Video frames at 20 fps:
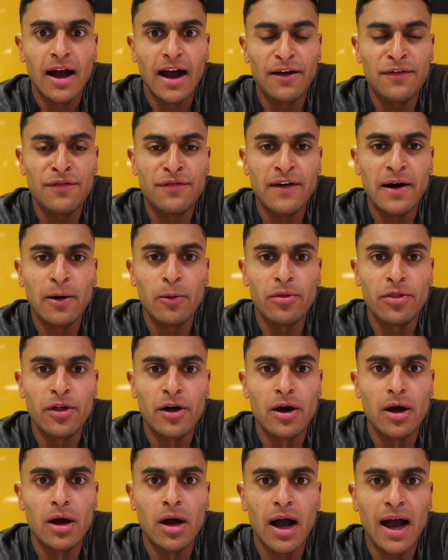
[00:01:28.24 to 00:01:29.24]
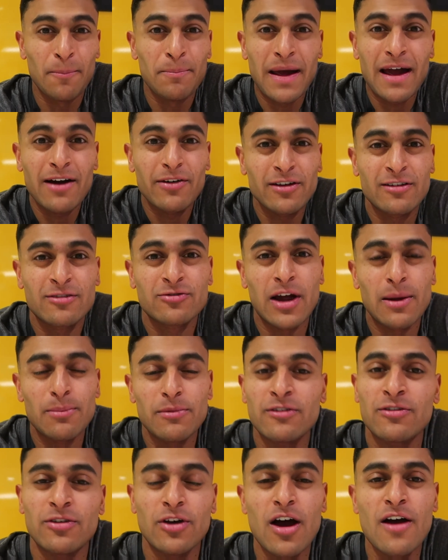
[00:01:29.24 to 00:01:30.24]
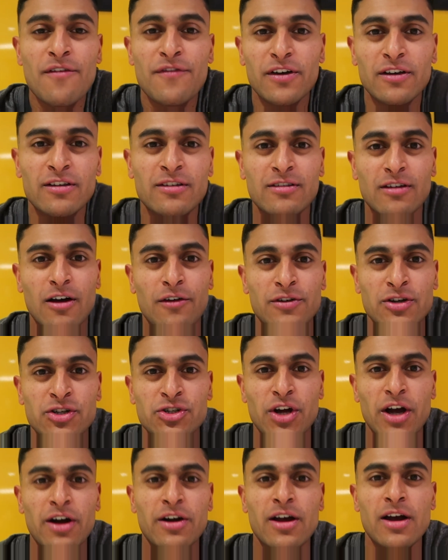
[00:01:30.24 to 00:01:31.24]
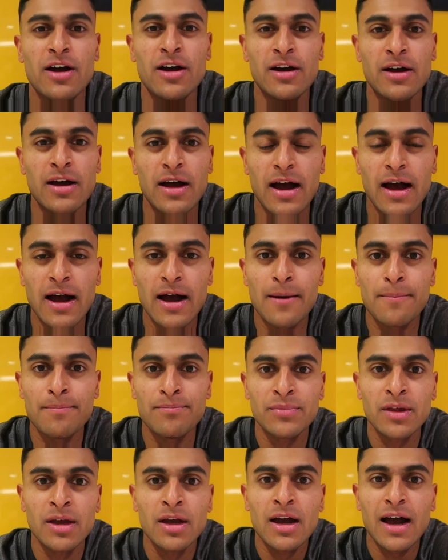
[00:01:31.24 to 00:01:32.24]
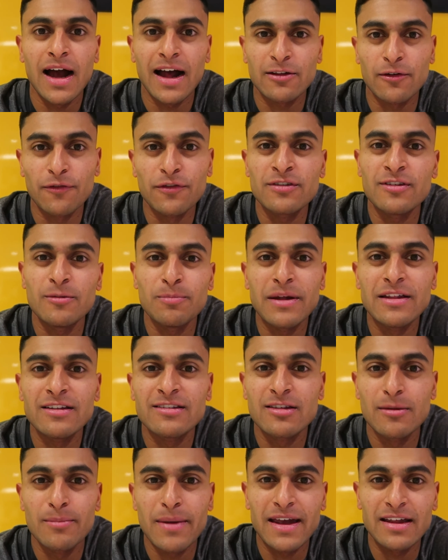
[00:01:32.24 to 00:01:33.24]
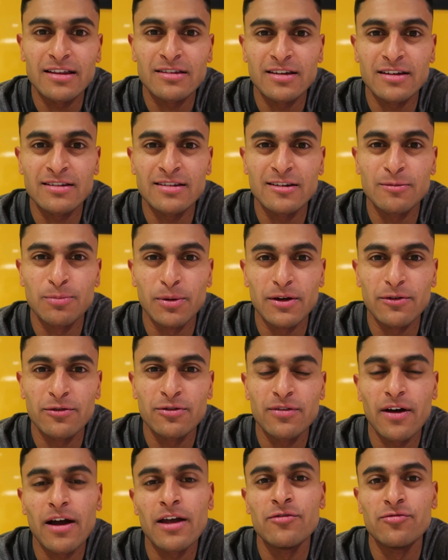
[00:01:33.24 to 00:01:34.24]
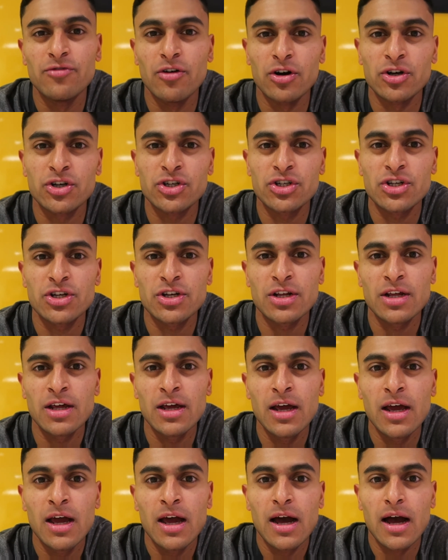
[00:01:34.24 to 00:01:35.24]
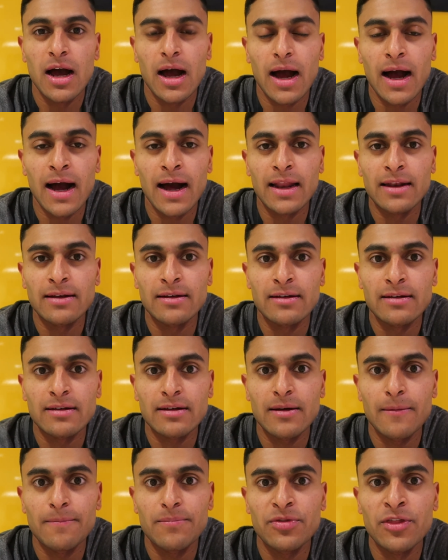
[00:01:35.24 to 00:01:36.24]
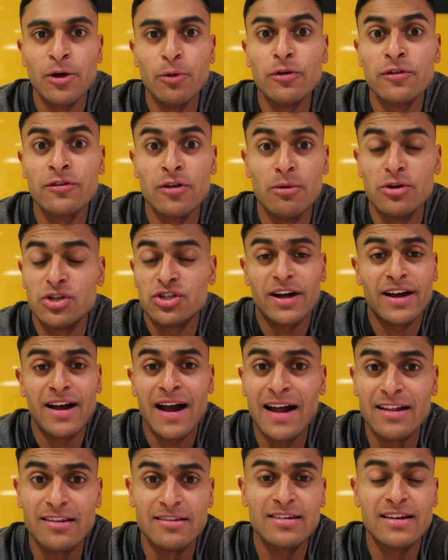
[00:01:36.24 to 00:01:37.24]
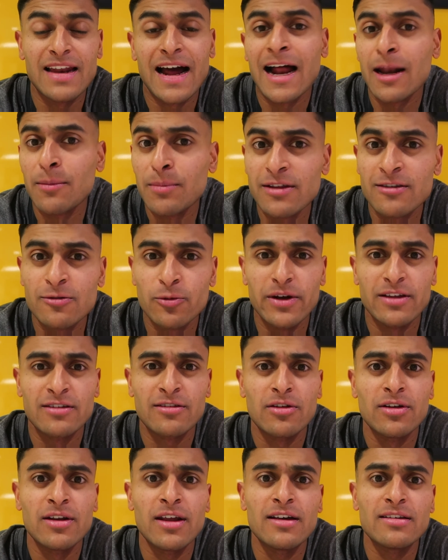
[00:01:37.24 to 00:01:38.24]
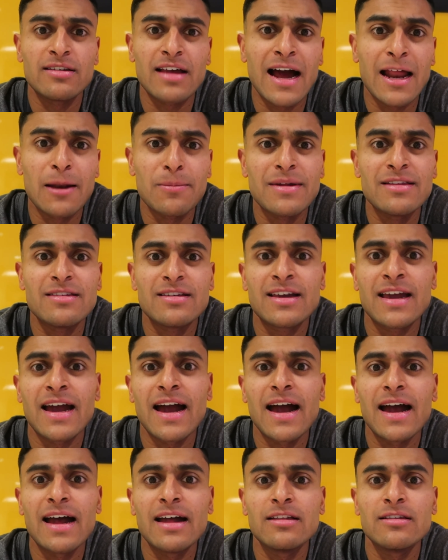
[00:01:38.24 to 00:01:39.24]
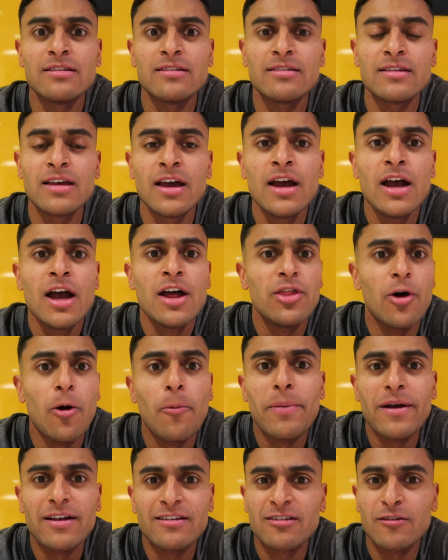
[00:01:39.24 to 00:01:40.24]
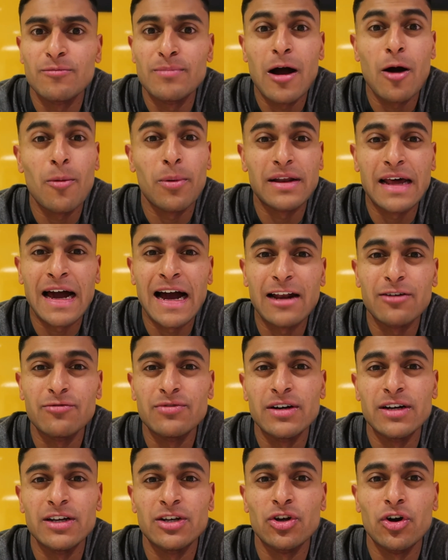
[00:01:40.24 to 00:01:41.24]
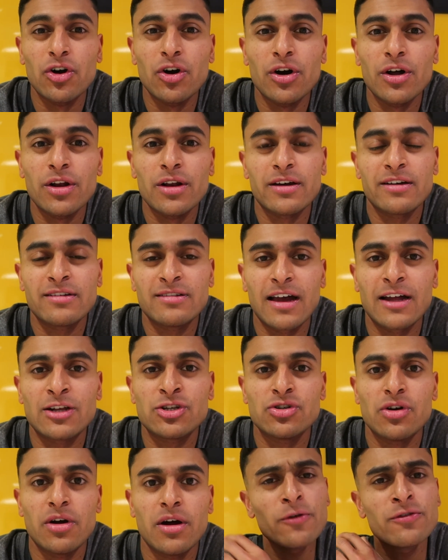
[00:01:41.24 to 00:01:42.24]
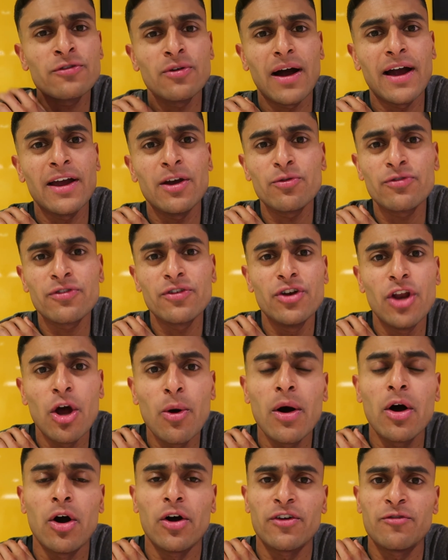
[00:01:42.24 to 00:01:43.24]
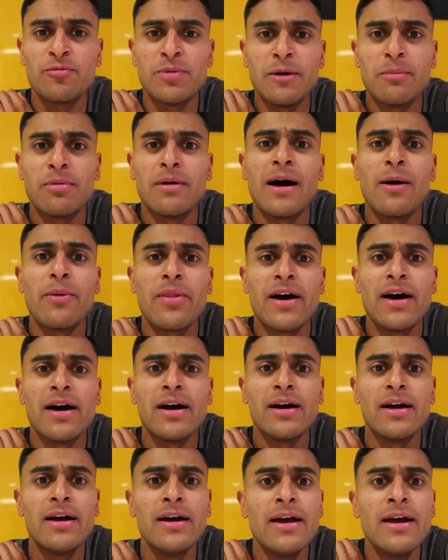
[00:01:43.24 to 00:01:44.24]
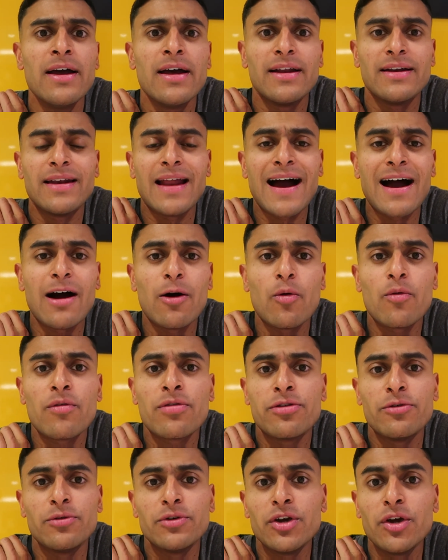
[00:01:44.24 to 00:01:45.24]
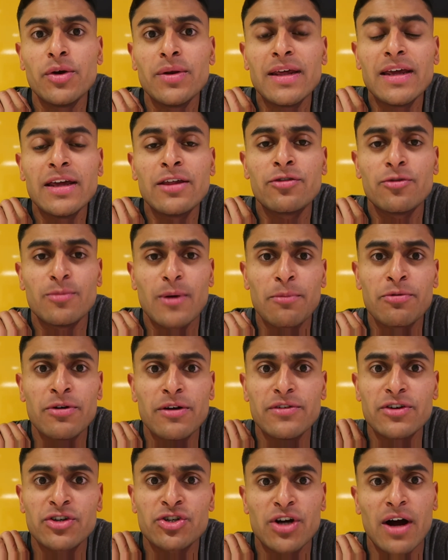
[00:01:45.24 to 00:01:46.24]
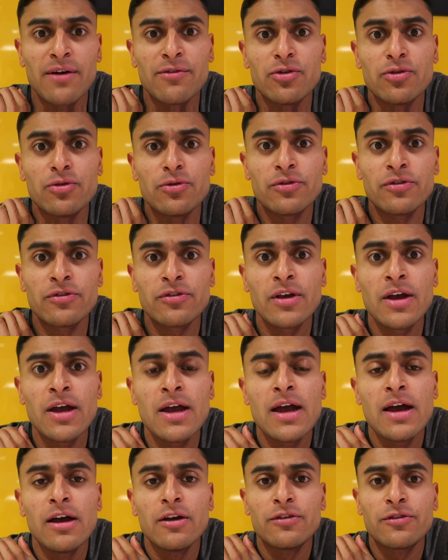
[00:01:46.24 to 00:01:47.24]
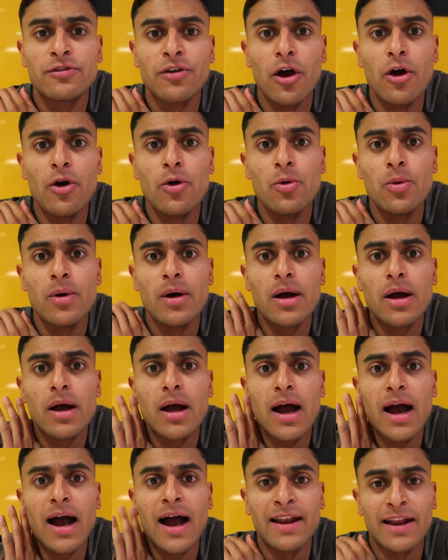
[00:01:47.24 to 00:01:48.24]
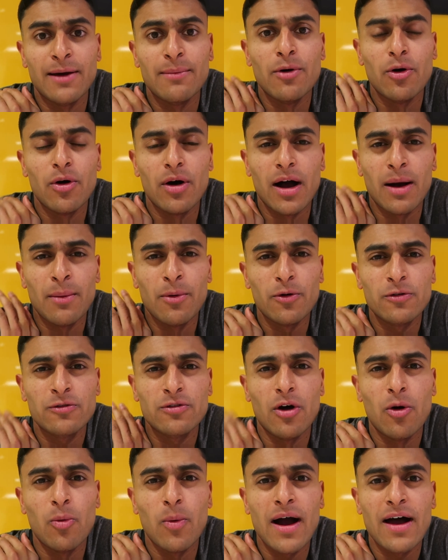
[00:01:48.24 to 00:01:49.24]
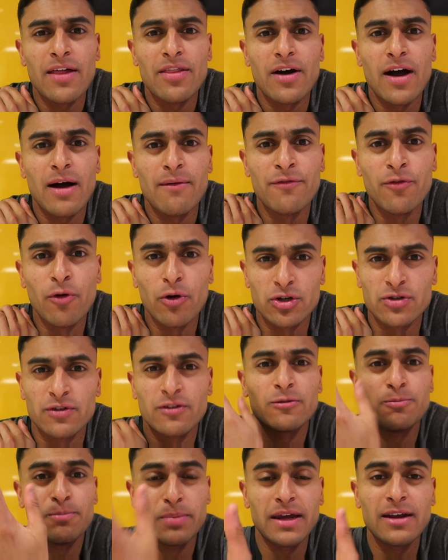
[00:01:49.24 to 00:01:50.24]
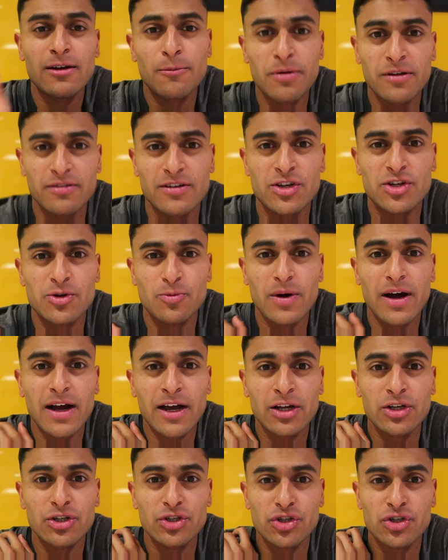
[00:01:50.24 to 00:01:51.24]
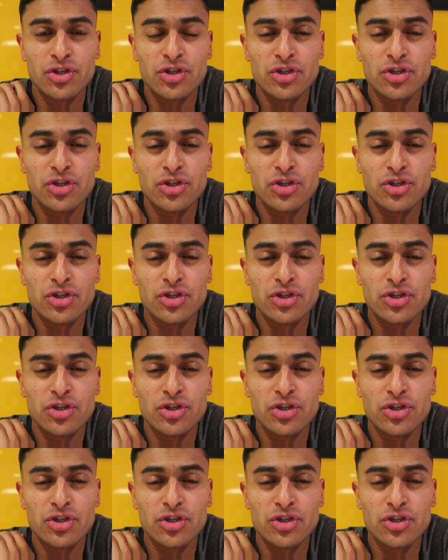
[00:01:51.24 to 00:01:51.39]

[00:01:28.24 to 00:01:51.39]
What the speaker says: I felt that I barely scraped the surface of Australia. I'd obviously been to the main cities, but it was very rushed, and there was so much like I hadn't seen. I hadn't been to Whitsundays, I hadn't been to Cairns, there were bits of Melbourne I hadn't really done, etc. Also, I also know a lot of people out there now through uni, through my previous travels. So, and I'm also aware that I'm fortunate to be in a position where I can